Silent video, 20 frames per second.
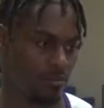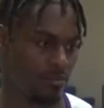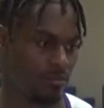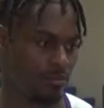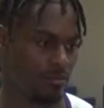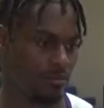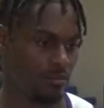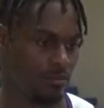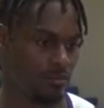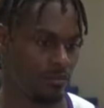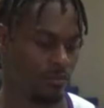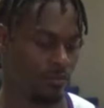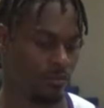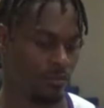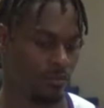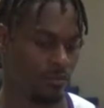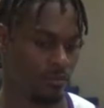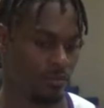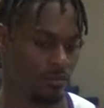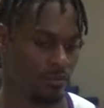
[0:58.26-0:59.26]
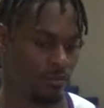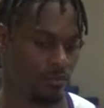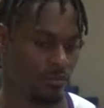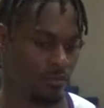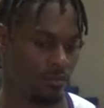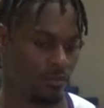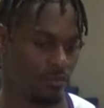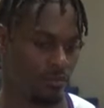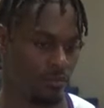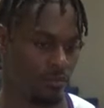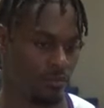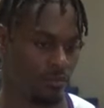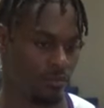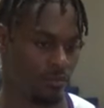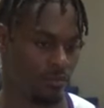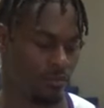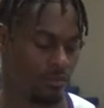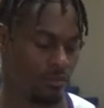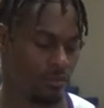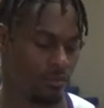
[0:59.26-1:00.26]

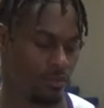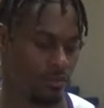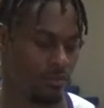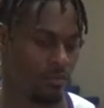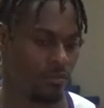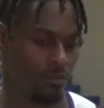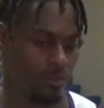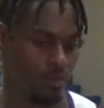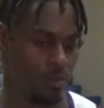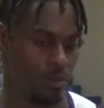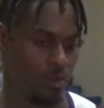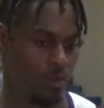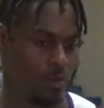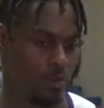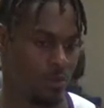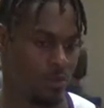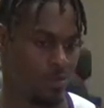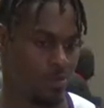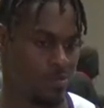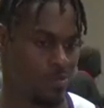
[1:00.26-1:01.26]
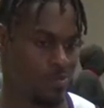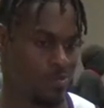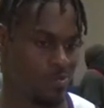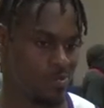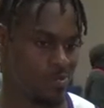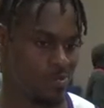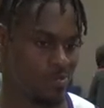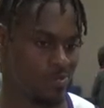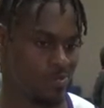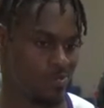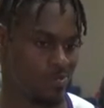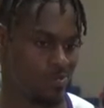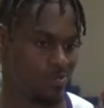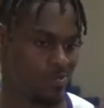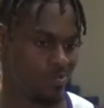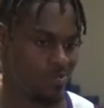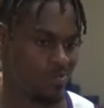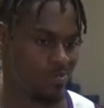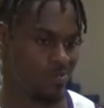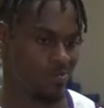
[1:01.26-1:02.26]

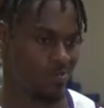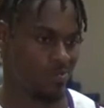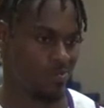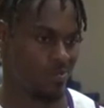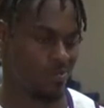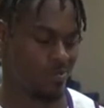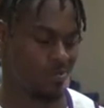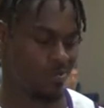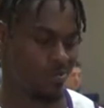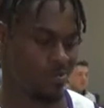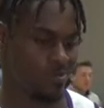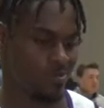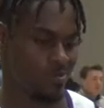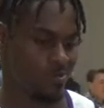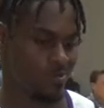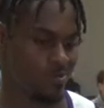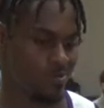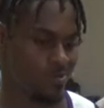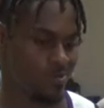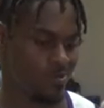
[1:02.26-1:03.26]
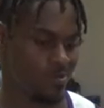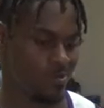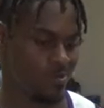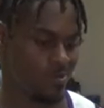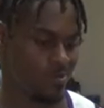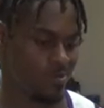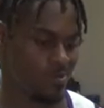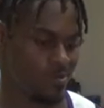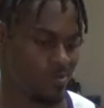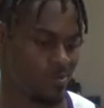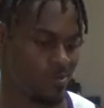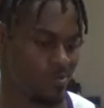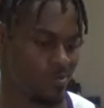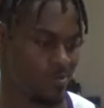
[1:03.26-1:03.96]
[no speech]